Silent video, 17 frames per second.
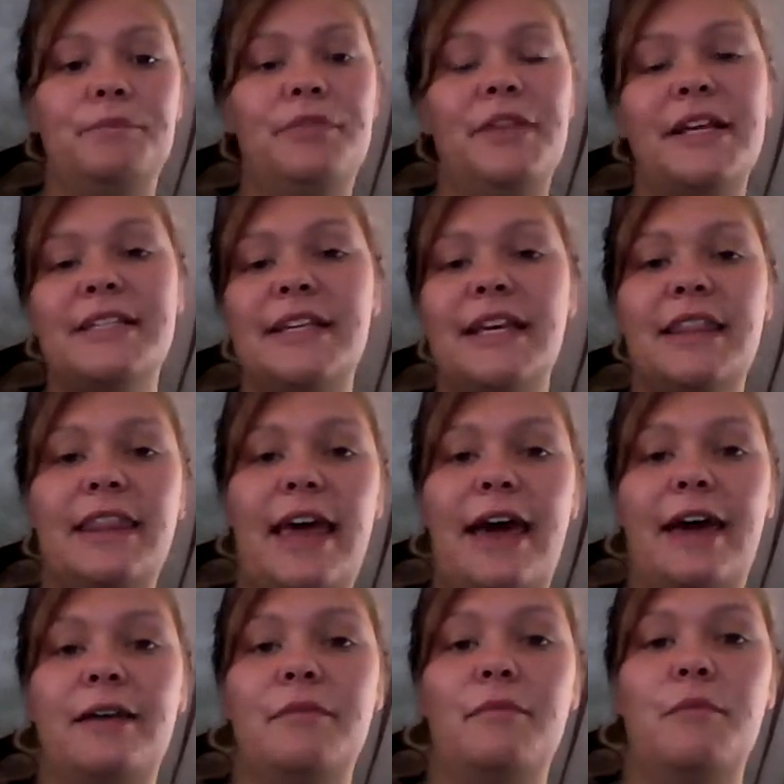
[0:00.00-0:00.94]
things like
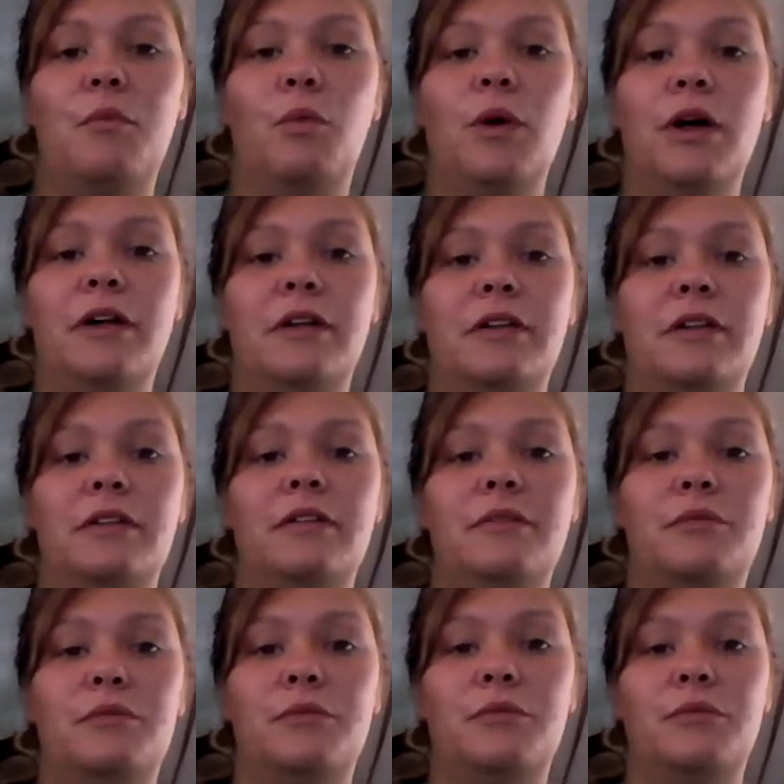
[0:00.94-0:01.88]
that will
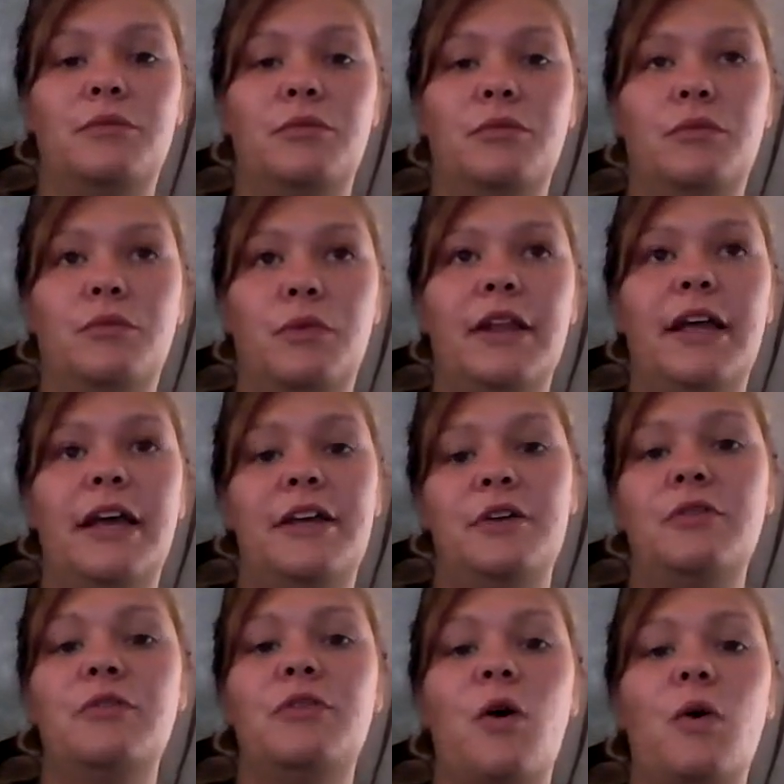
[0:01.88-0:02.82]
let
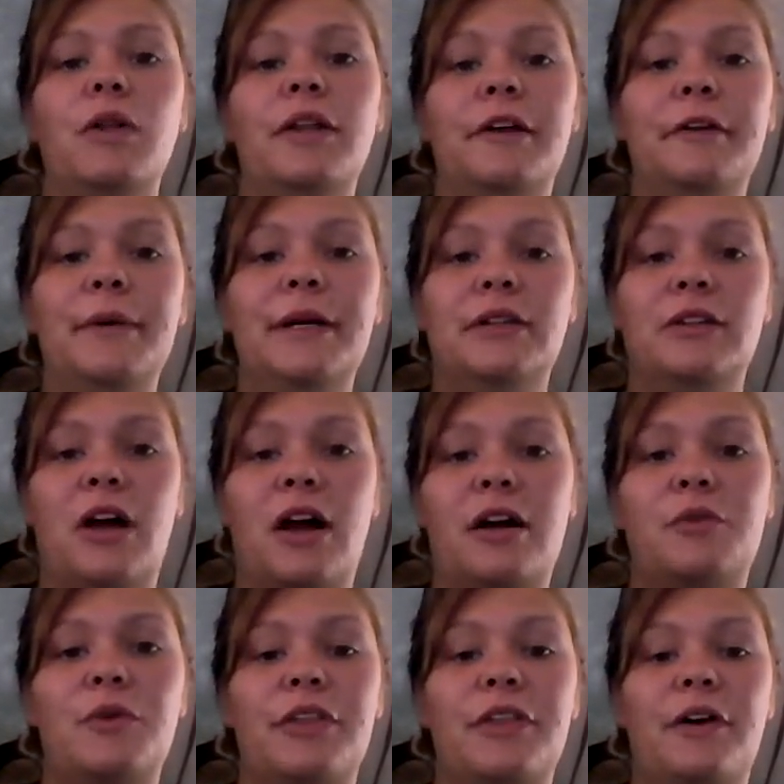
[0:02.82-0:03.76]
you go a little bit
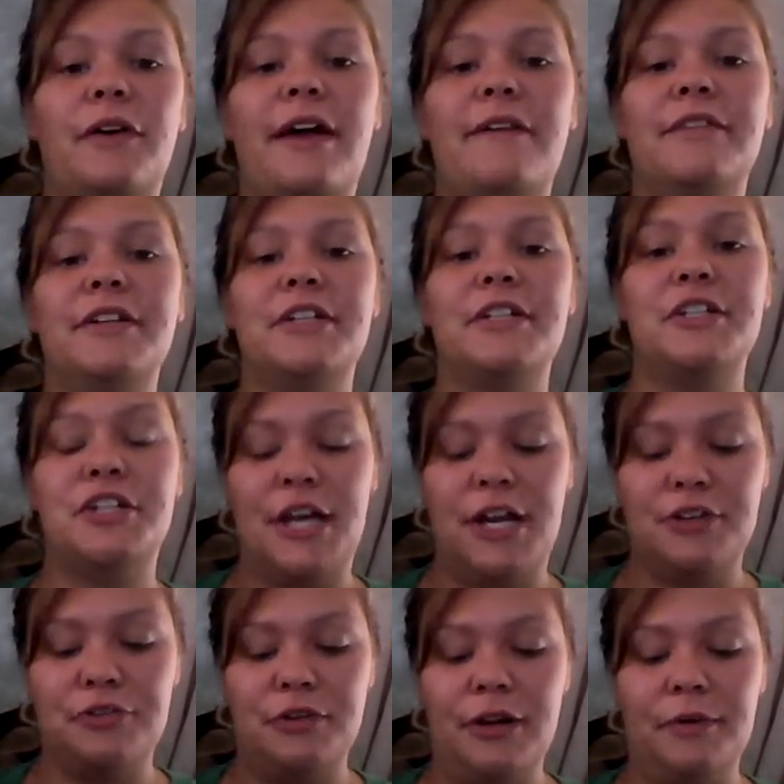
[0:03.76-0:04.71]
longer without having to
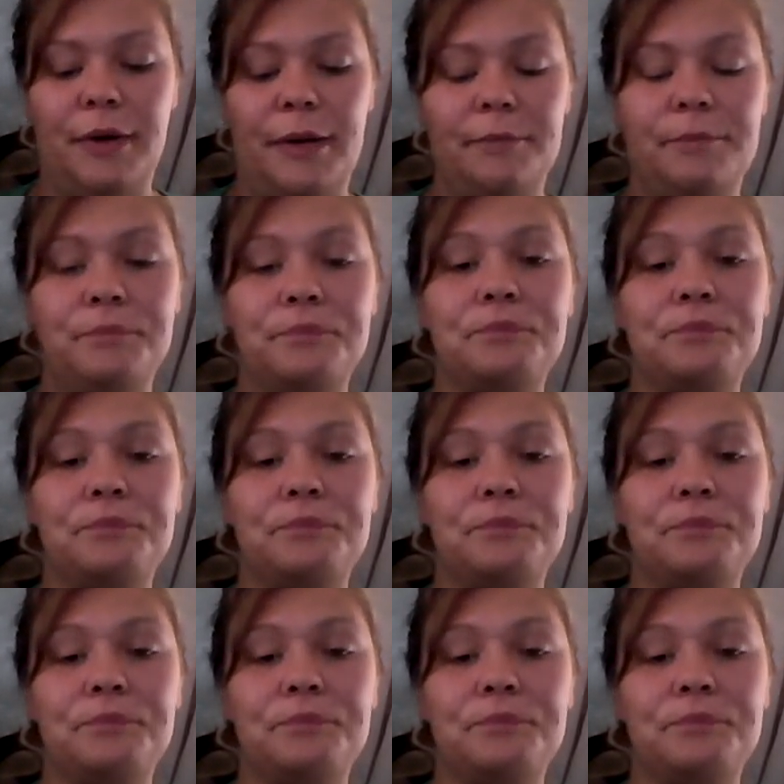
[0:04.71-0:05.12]
change right away.